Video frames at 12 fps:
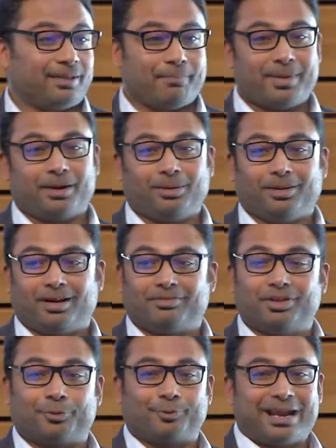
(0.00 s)
in the middle
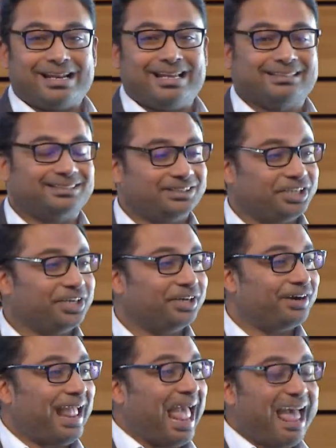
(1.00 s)
of the rainiest
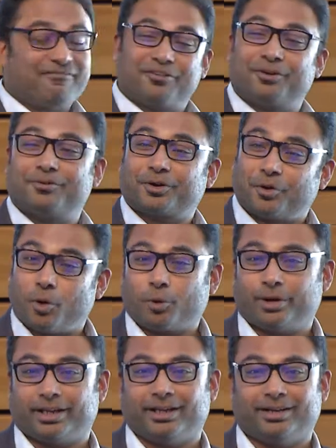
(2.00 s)
year ever
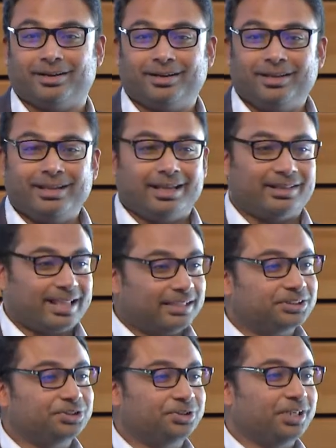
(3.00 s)
recorded in the
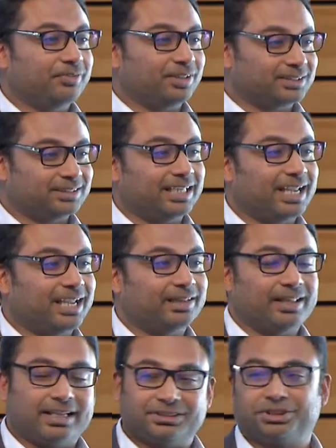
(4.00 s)
history of the state,
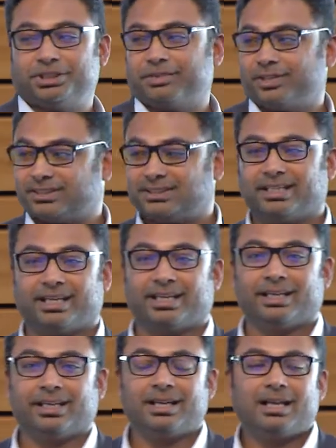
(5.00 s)
in the history of the city.